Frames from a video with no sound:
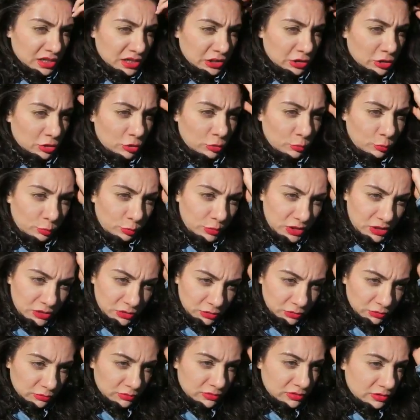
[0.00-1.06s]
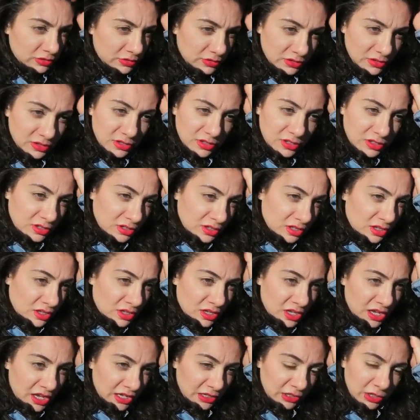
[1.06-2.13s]
and hope we don't
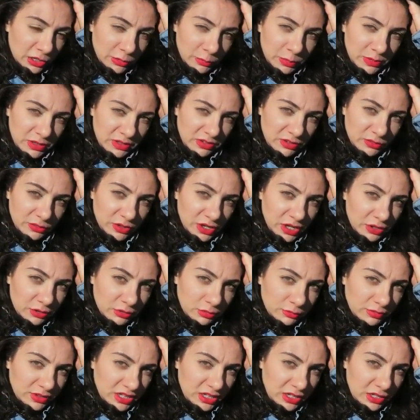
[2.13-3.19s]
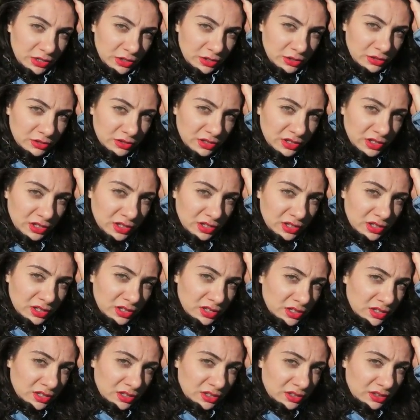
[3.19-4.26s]
end up as a viral video
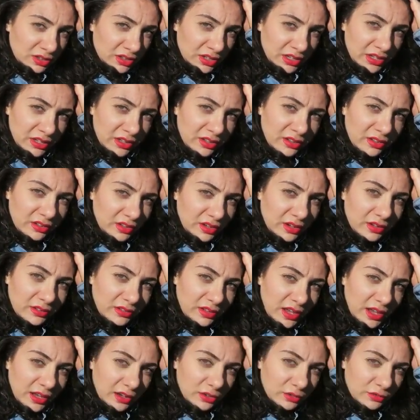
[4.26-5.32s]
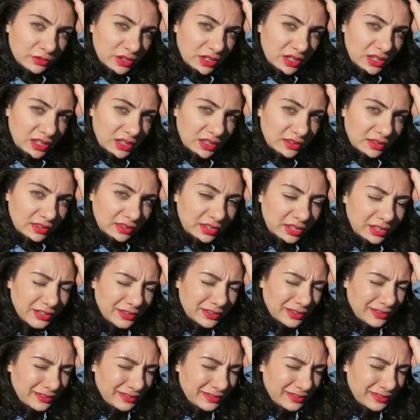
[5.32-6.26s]
like the attack of the geese.